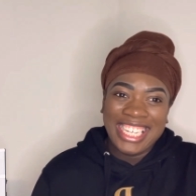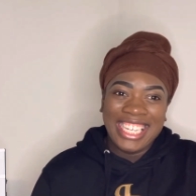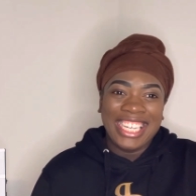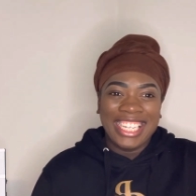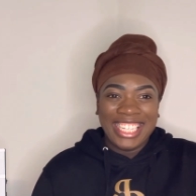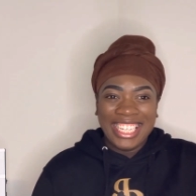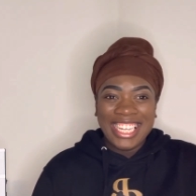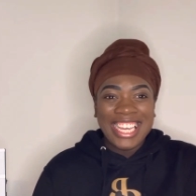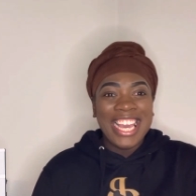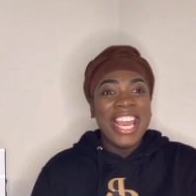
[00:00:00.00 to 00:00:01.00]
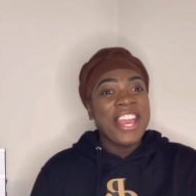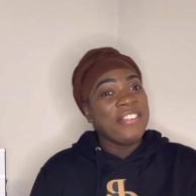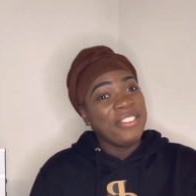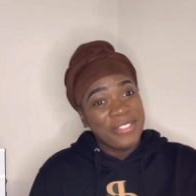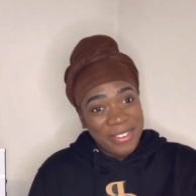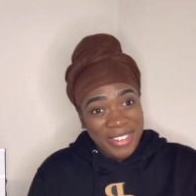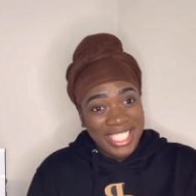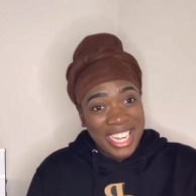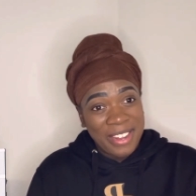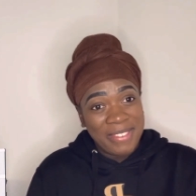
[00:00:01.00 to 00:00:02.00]
if you want me to
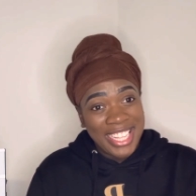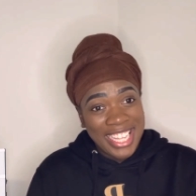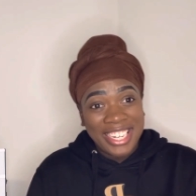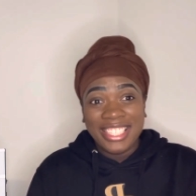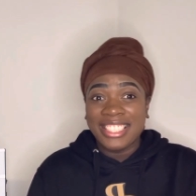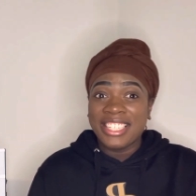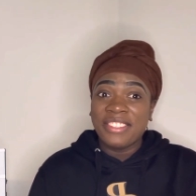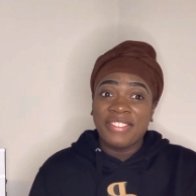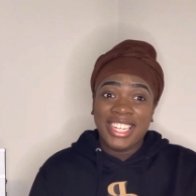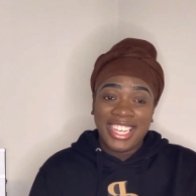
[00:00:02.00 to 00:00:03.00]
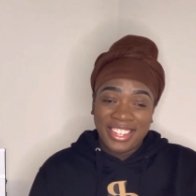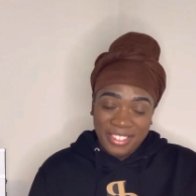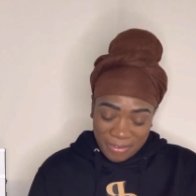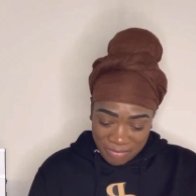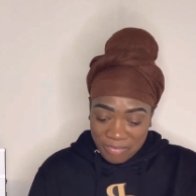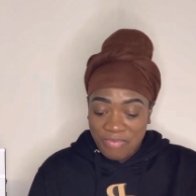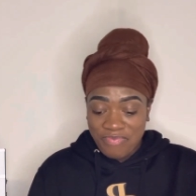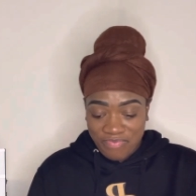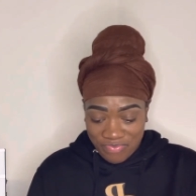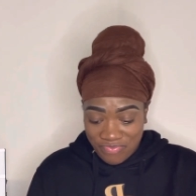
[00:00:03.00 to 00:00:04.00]
talk about that in another video,
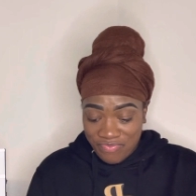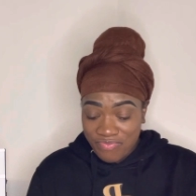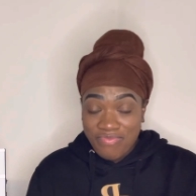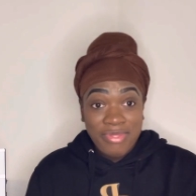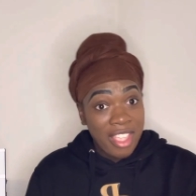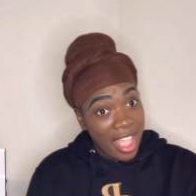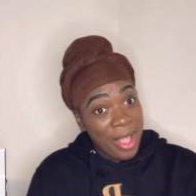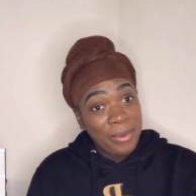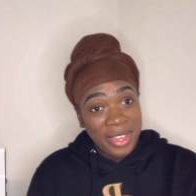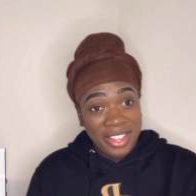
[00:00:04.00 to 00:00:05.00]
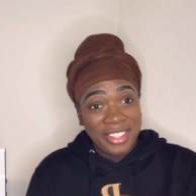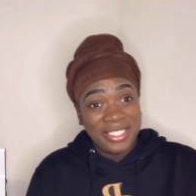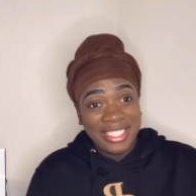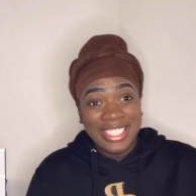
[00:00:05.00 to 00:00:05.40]
I will.